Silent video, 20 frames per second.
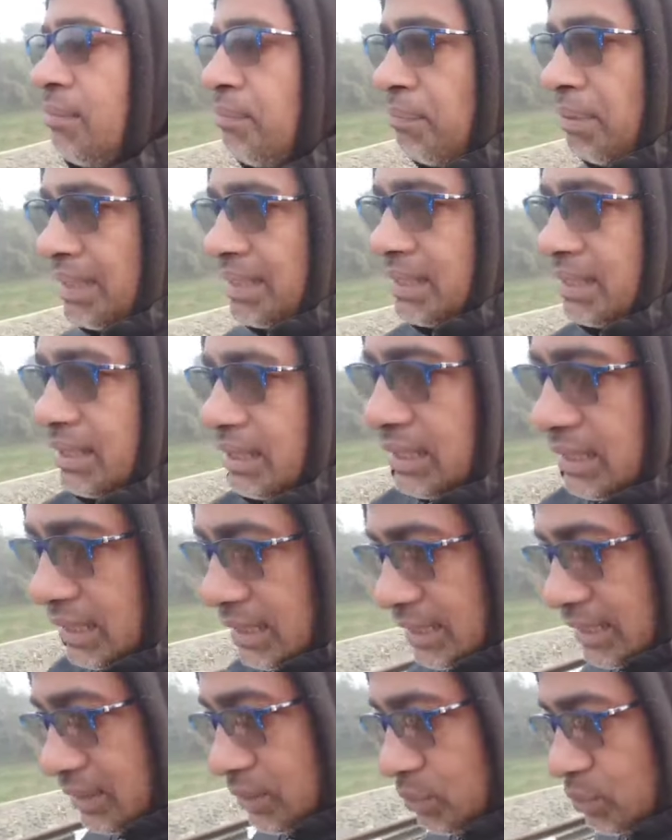but
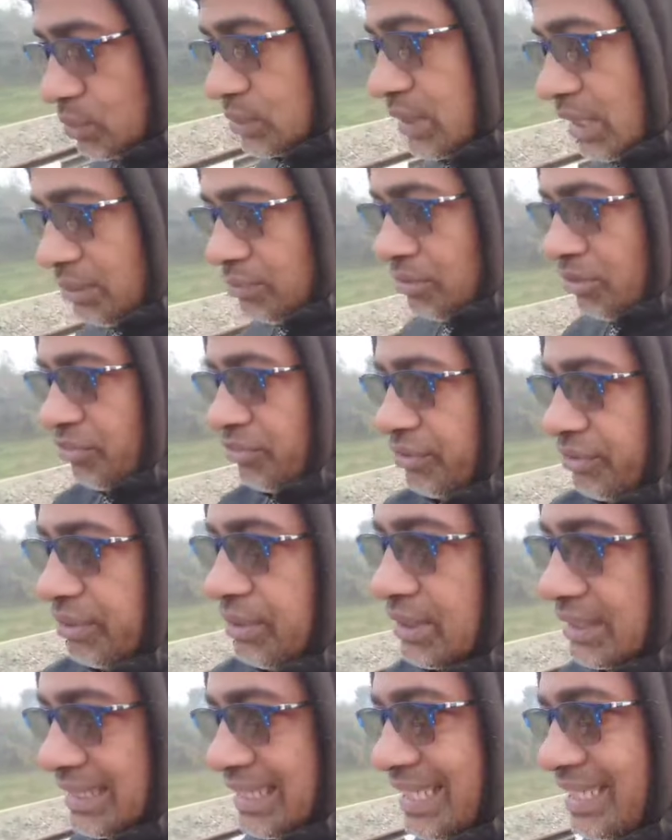kintu some of
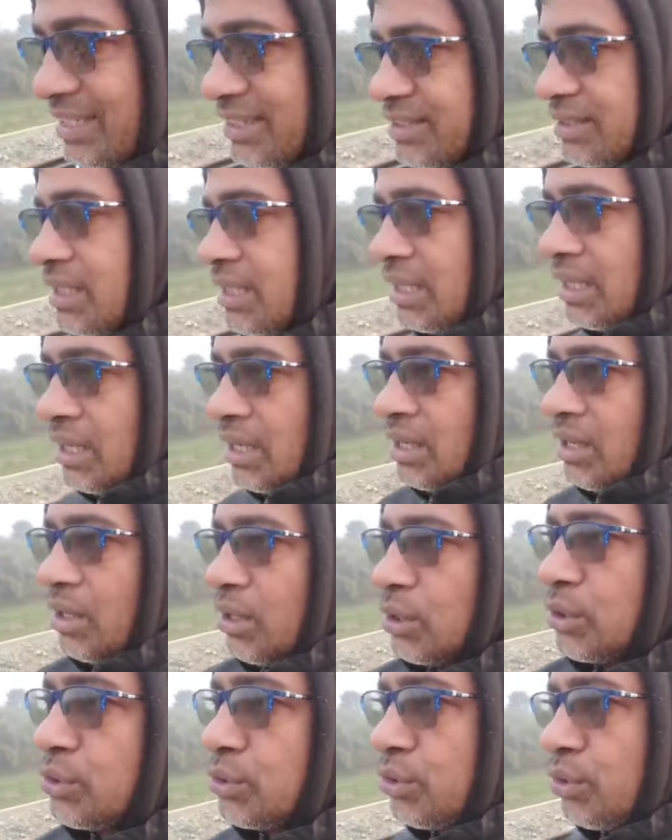things
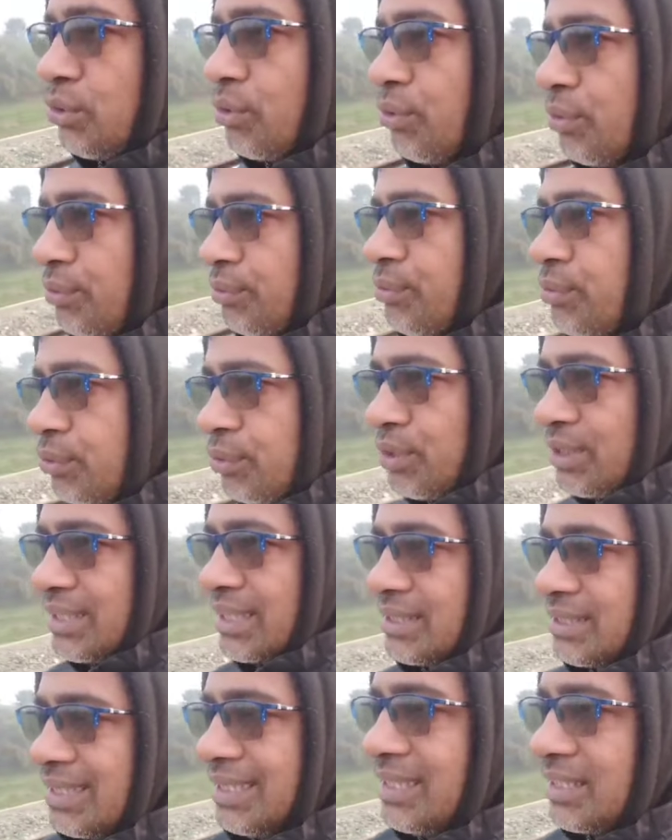also which
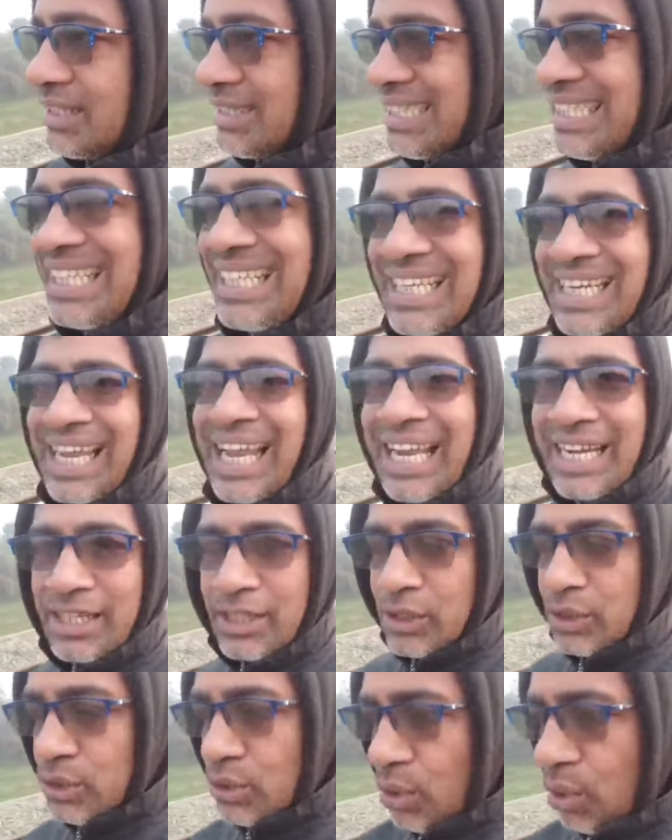are things he
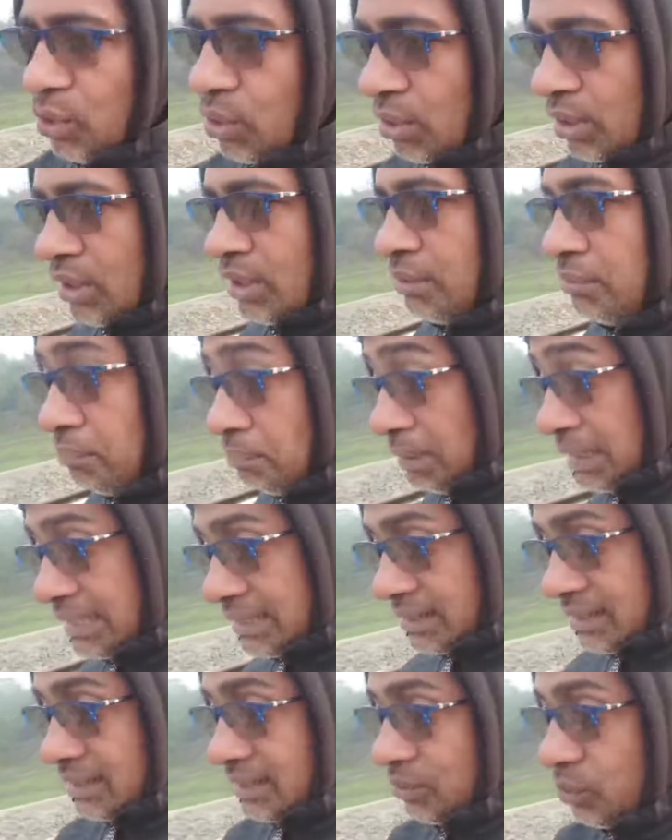can do,
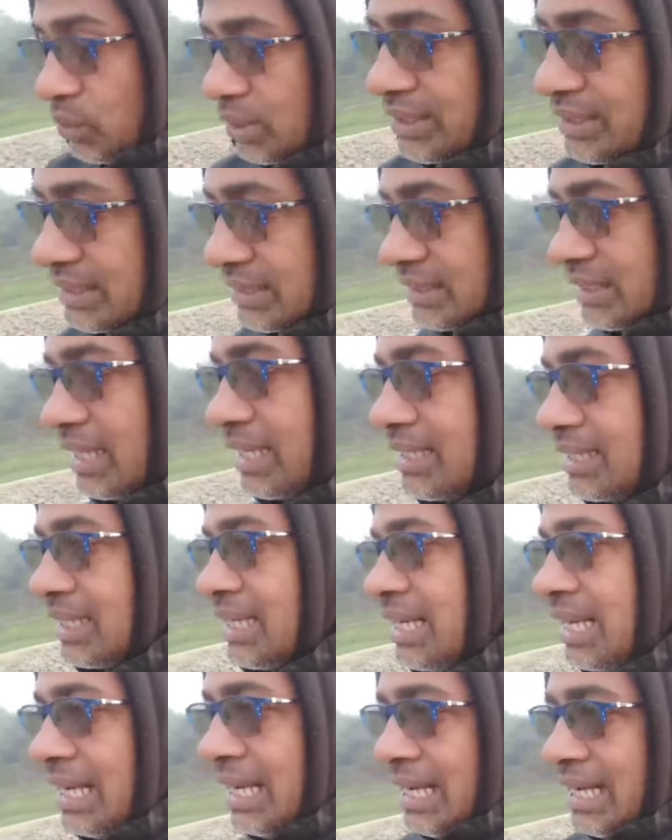but and
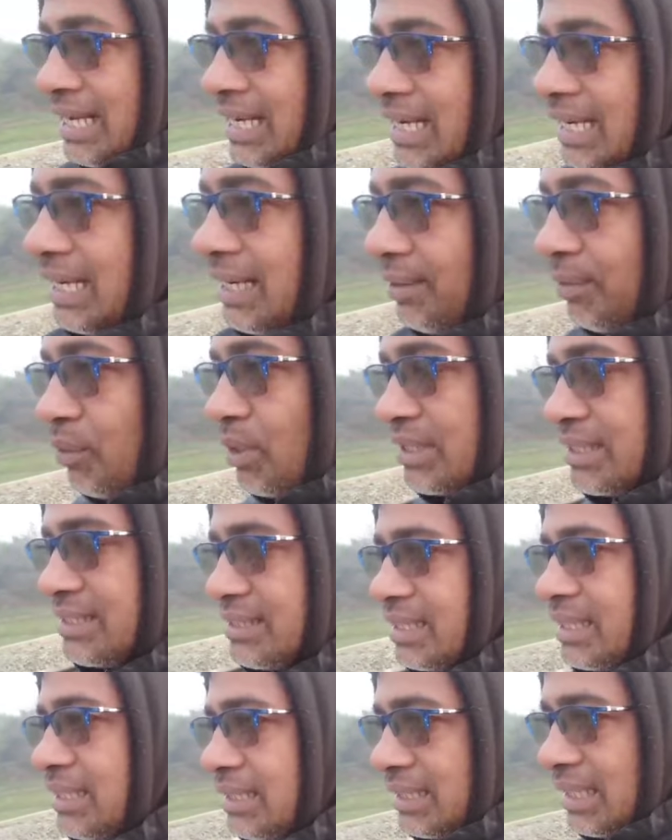what
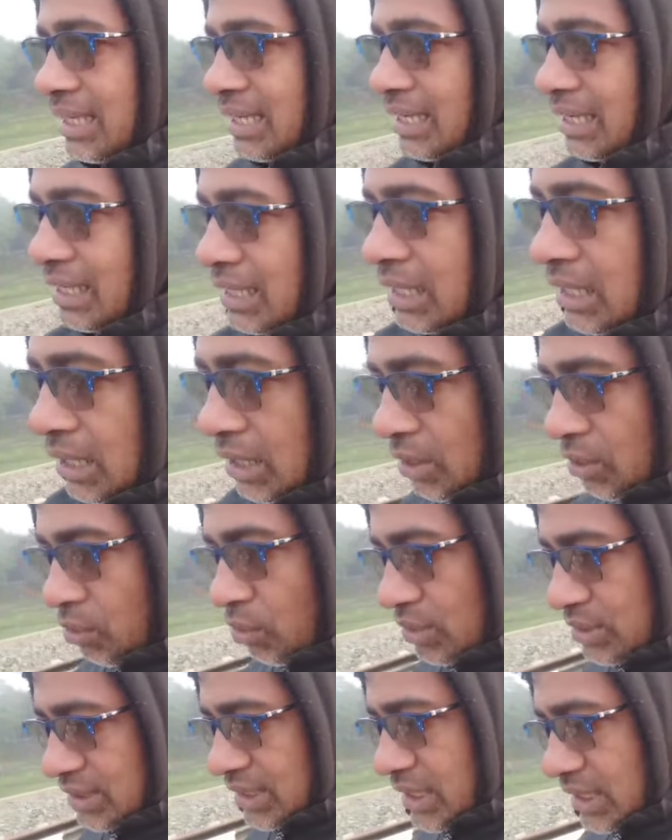is the
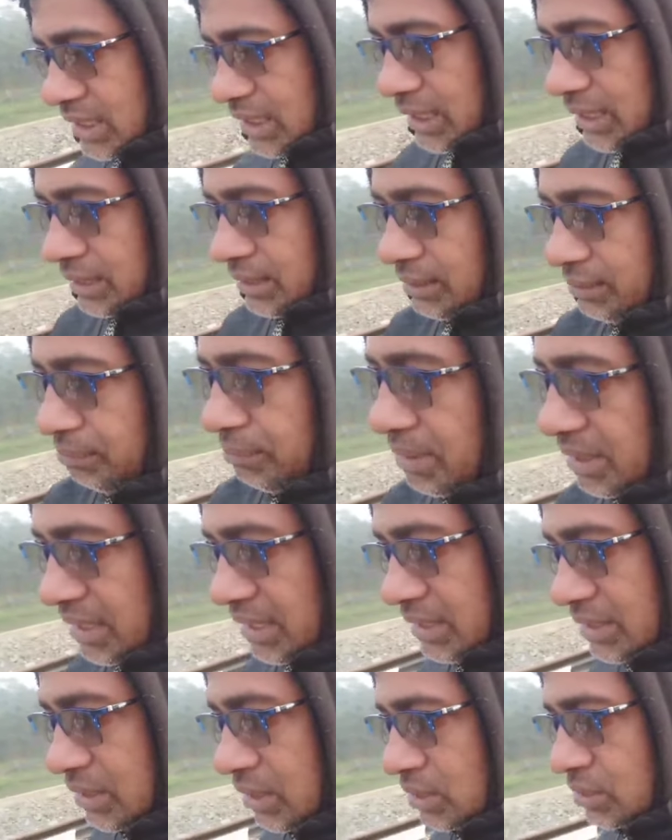conjunction
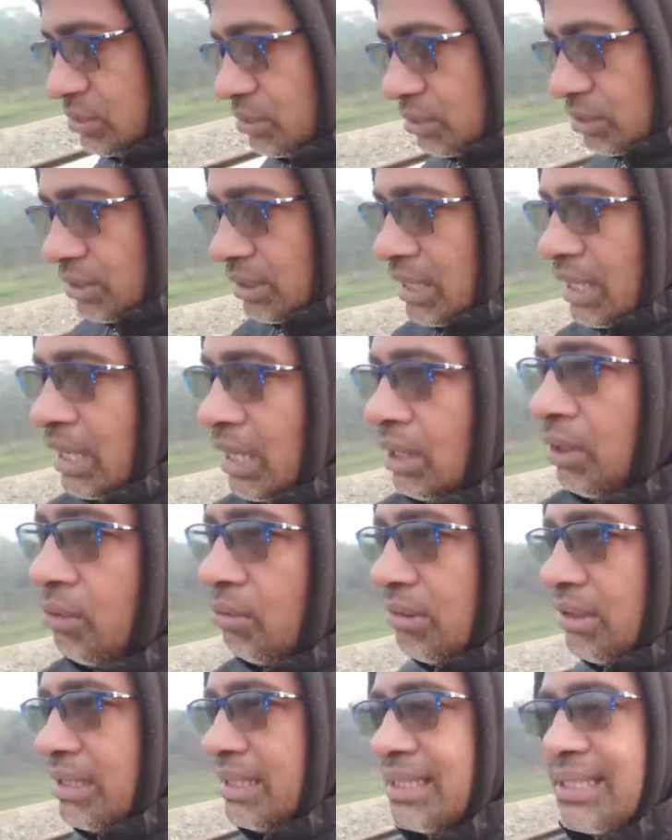meanings also
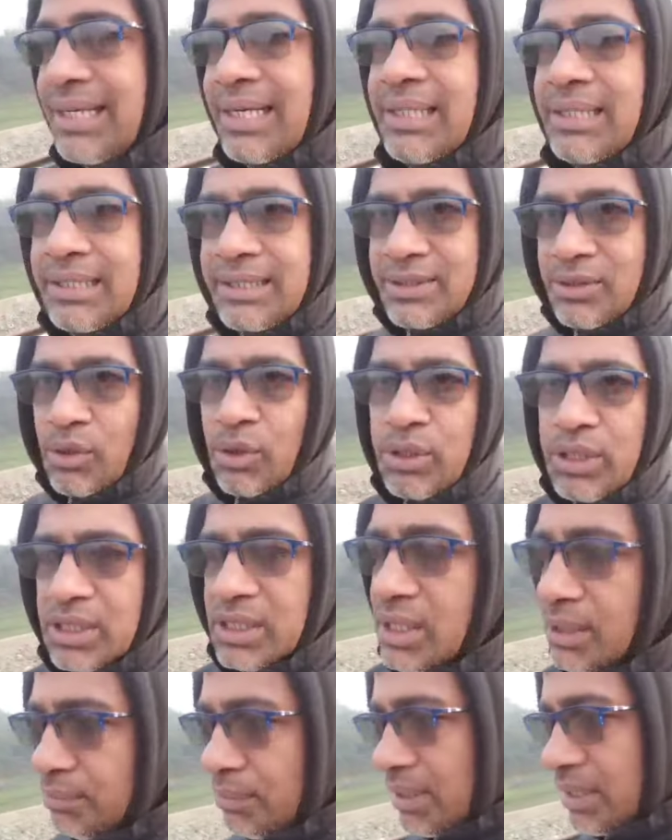we read this
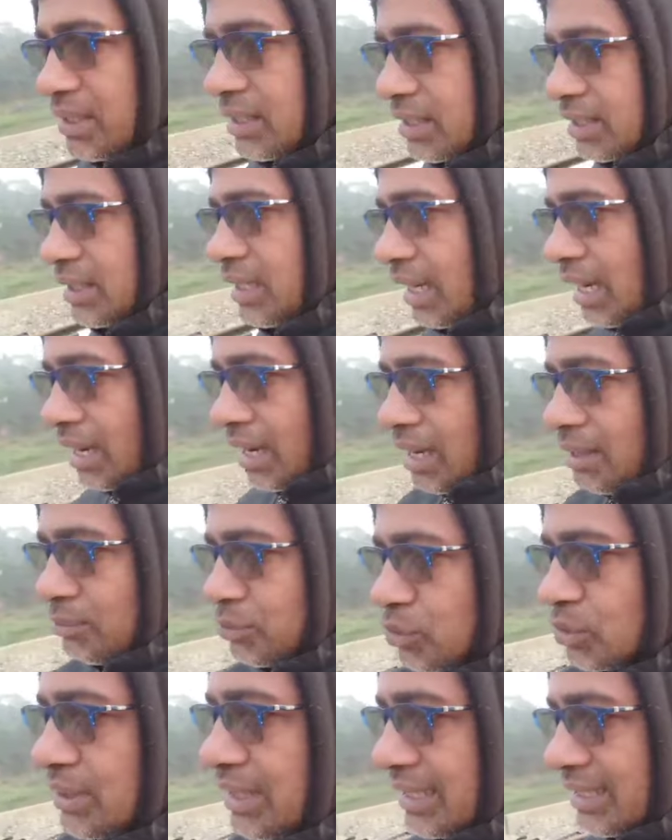conjunction, but I'm
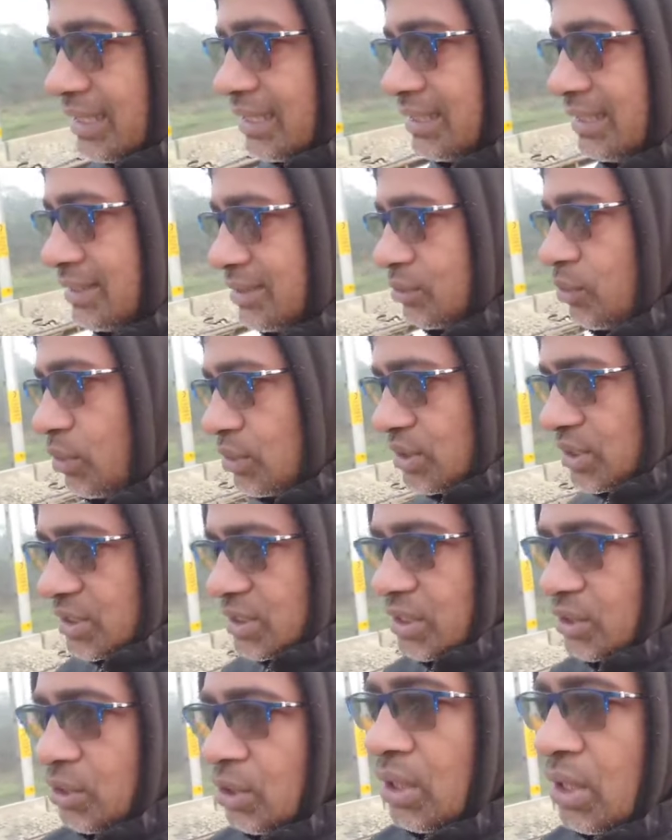also thinking this
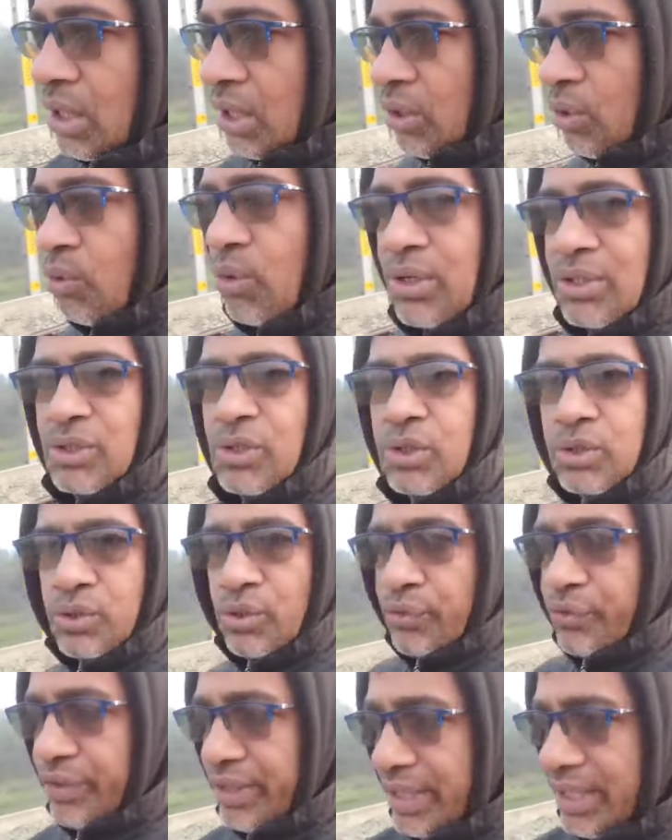conjunction was
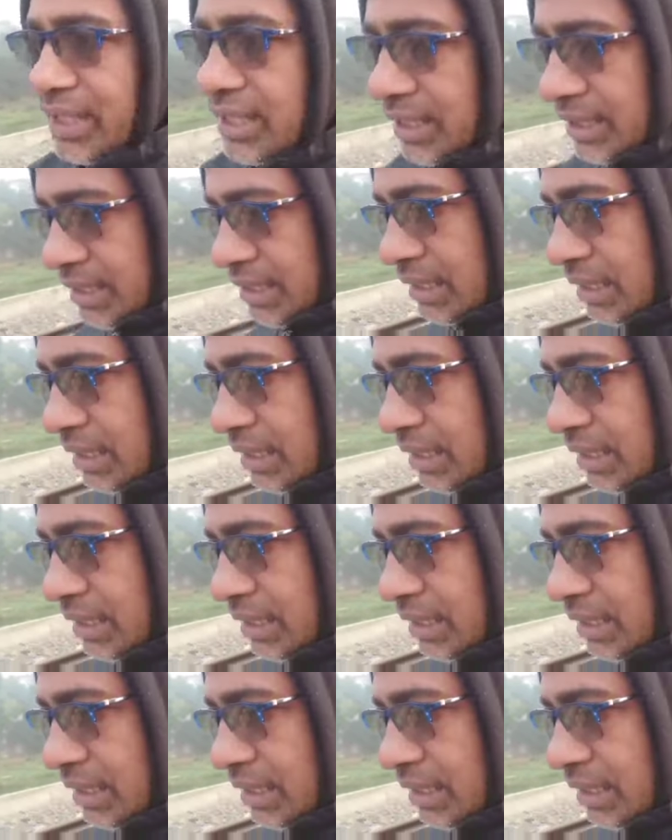also very